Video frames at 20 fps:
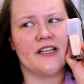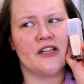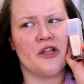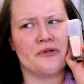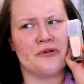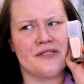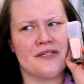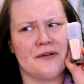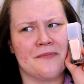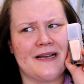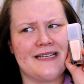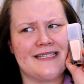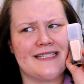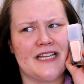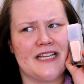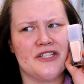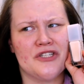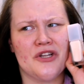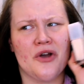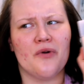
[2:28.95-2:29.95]
close to my
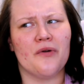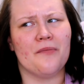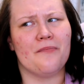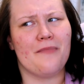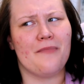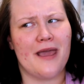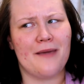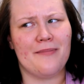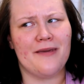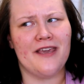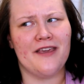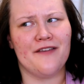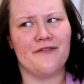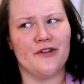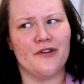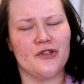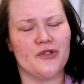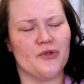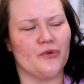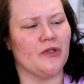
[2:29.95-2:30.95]
skin tone, maybe
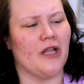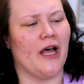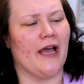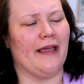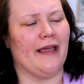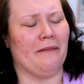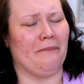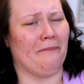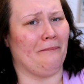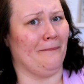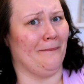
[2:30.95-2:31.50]
even too light.